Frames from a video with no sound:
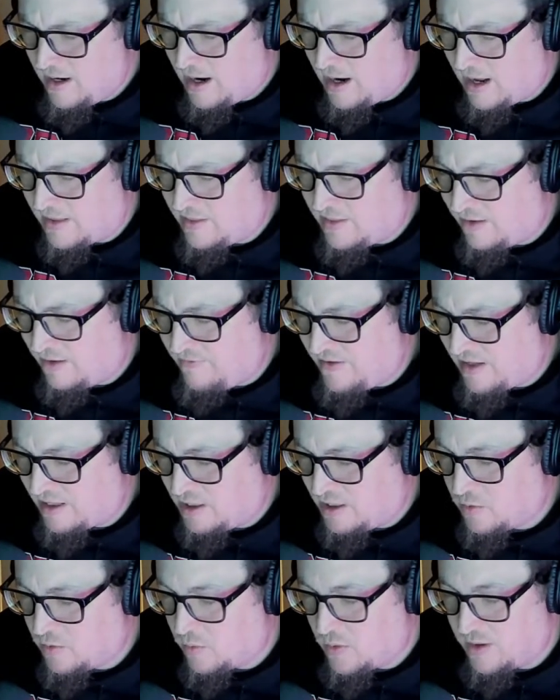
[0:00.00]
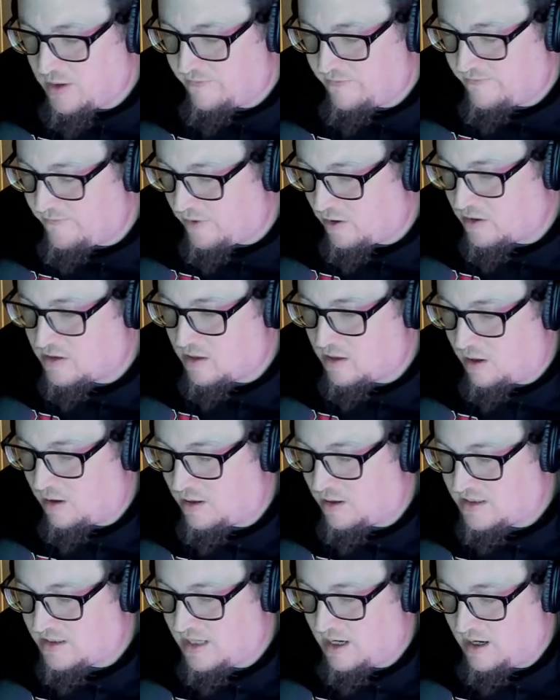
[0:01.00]
I feel like you were one of the first
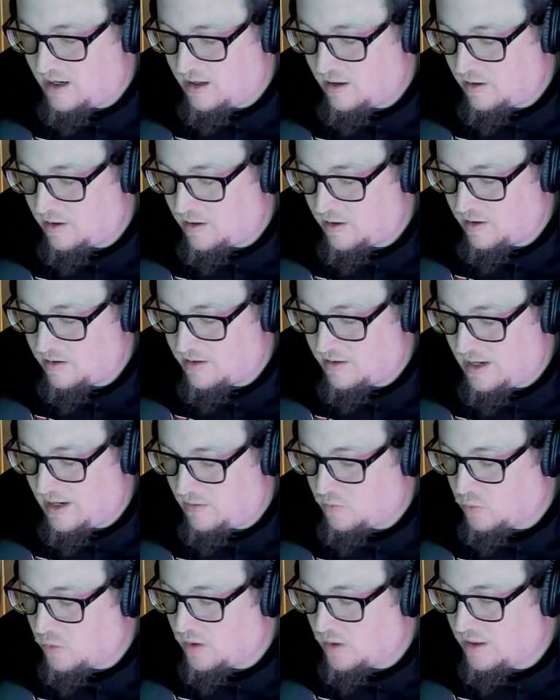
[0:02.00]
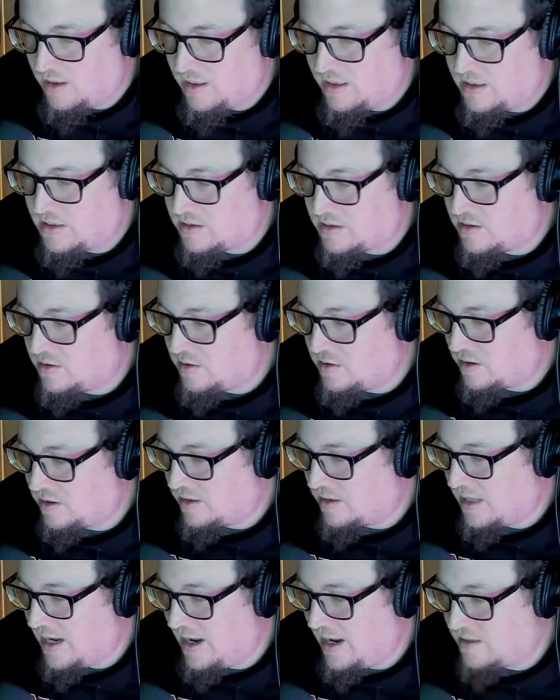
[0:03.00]
artists that I heard that really just took
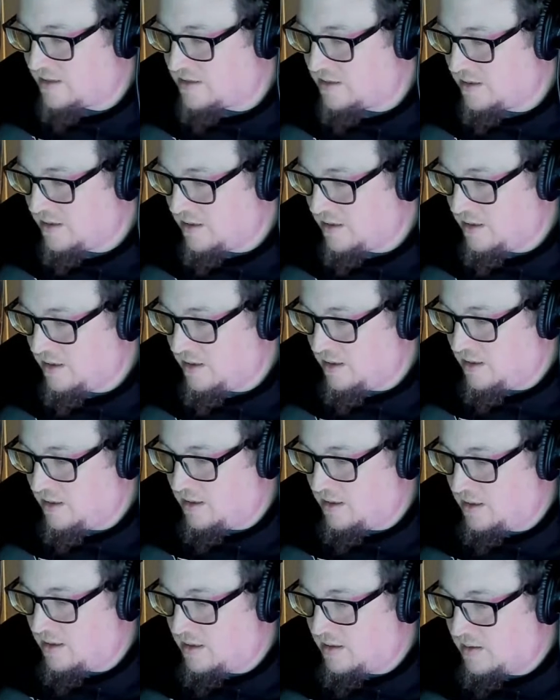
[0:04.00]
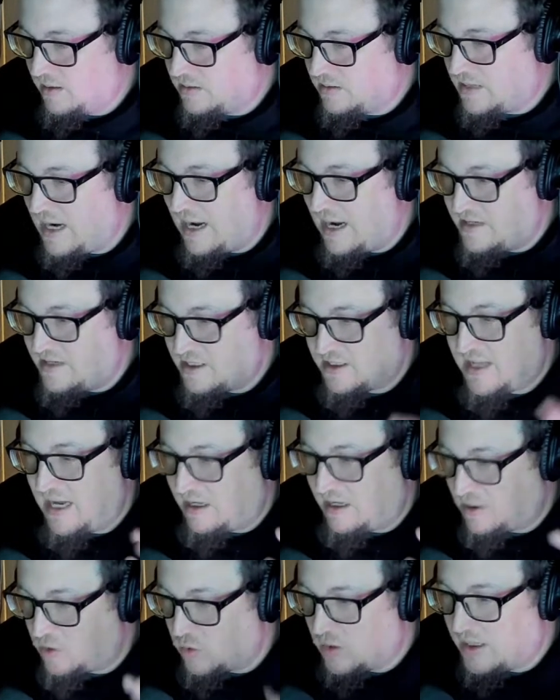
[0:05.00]
that kind of just
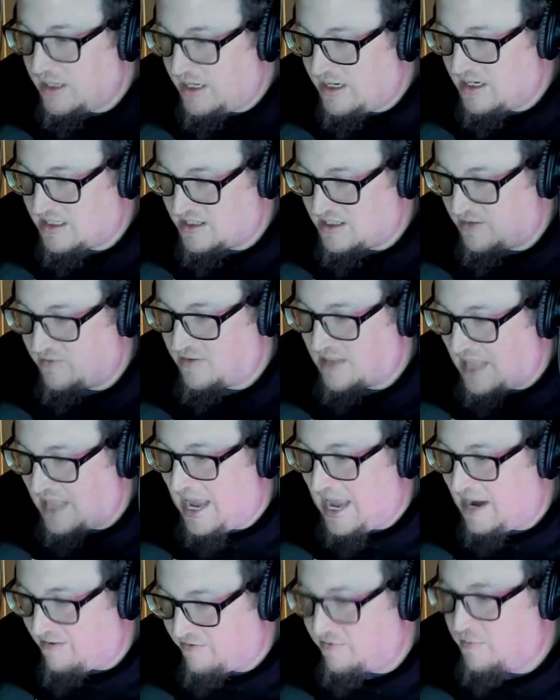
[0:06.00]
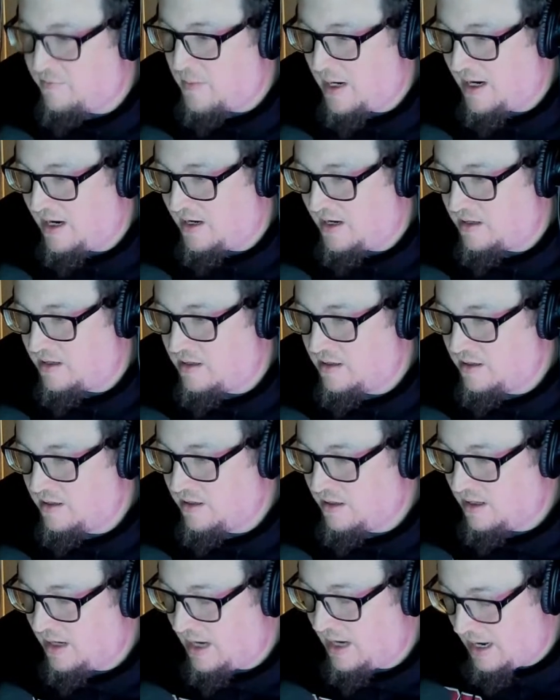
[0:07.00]
that grittiness of life, man,
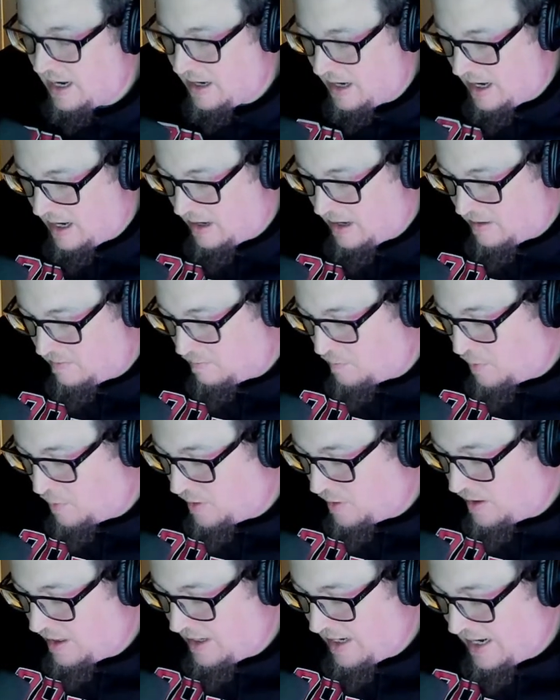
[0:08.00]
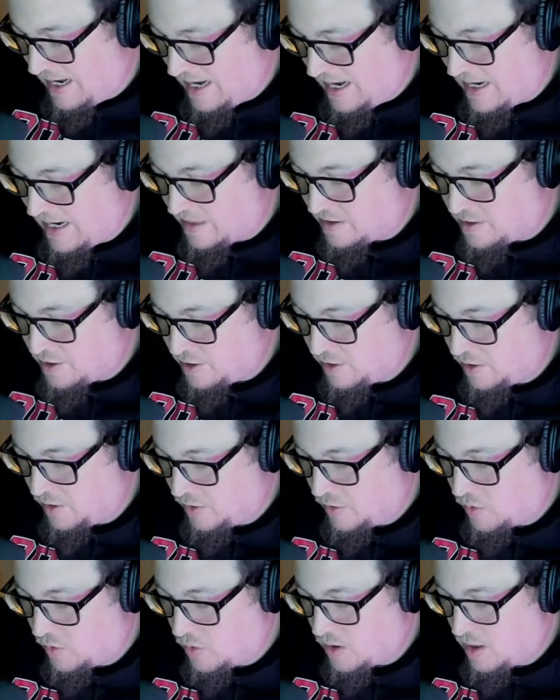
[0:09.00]
and put it
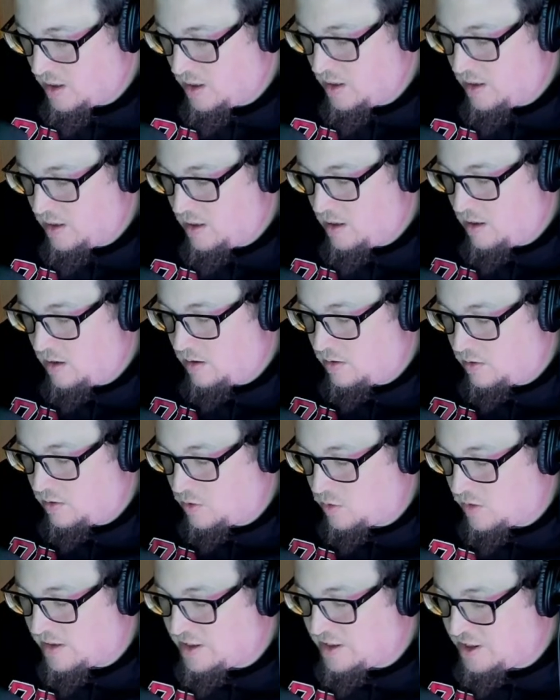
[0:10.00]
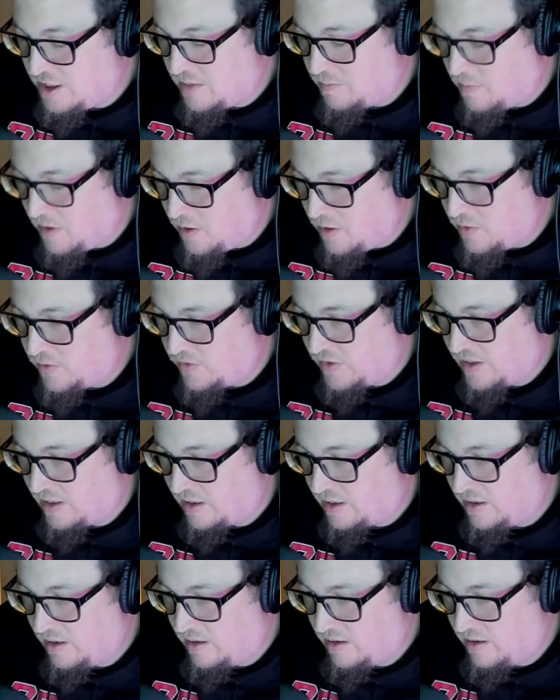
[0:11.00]
into Christian
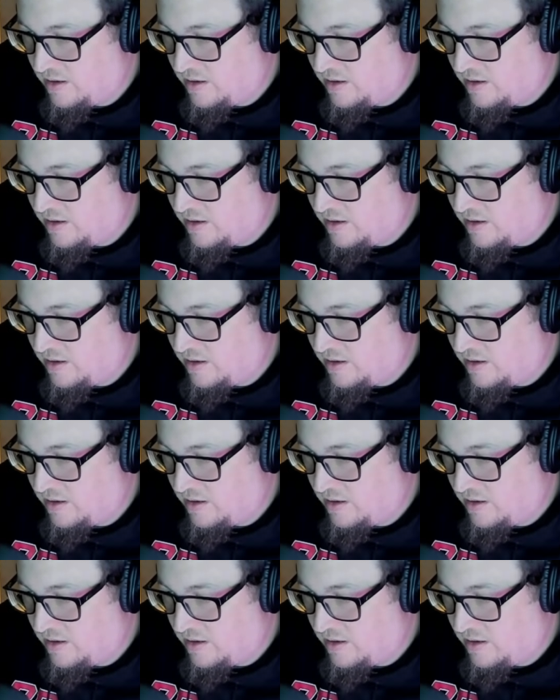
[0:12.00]
music